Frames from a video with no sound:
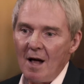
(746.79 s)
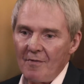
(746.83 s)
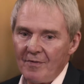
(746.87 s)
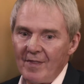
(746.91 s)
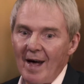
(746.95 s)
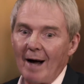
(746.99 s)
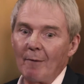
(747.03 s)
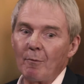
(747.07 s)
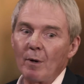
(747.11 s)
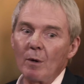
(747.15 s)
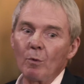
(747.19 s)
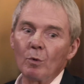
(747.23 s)

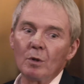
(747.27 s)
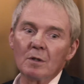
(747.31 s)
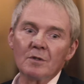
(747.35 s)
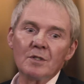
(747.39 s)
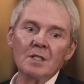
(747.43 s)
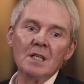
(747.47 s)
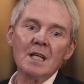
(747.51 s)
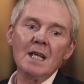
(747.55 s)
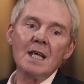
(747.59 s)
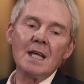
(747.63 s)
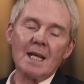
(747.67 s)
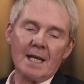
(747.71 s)
that we will
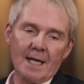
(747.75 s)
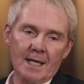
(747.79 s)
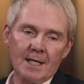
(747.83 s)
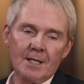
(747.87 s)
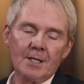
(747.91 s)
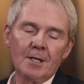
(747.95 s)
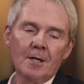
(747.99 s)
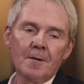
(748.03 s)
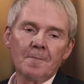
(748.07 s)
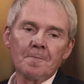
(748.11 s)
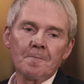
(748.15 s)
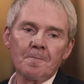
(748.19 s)

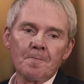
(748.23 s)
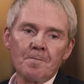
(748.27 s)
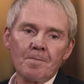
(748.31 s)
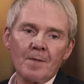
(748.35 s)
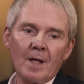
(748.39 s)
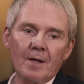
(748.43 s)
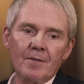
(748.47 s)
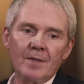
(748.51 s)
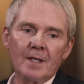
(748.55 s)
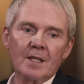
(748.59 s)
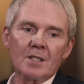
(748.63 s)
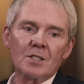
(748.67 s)
need
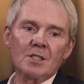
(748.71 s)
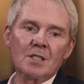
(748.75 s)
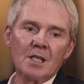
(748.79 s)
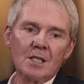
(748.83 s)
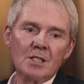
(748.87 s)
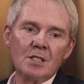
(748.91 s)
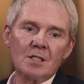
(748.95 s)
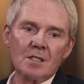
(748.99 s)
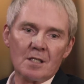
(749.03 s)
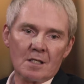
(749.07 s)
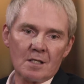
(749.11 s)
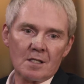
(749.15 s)
the
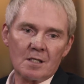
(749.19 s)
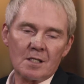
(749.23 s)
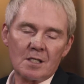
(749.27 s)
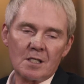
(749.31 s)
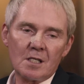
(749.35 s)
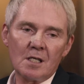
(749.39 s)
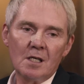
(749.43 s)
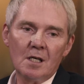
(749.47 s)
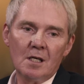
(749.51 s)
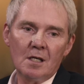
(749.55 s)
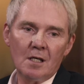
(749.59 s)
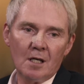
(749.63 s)

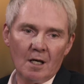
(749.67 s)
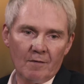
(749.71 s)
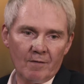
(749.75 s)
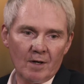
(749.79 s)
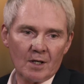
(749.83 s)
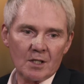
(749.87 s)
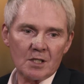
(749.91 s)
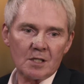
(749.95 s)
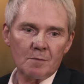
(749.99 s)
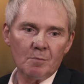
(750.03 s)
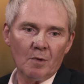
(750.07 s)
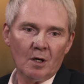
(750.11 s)
assistance of
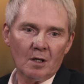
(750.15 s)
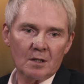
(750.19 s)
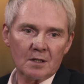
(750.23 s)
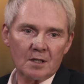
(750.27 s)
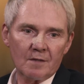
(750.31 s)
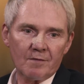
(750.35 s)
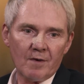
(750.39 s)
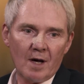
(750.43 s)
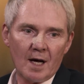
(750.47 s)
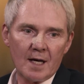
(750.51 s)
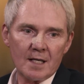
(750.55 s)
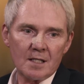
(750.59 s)
our smart
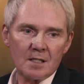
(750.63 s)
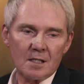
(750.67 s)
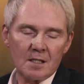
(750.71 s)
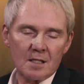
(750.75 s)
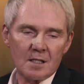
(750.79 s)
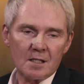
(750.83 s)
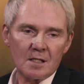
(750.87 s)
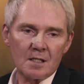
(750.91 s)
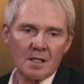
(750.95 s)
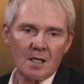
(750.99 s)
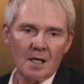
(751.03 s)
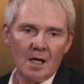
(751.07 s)

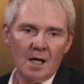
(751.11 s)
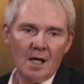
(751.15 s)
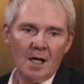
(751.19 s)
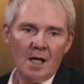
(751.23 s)
devices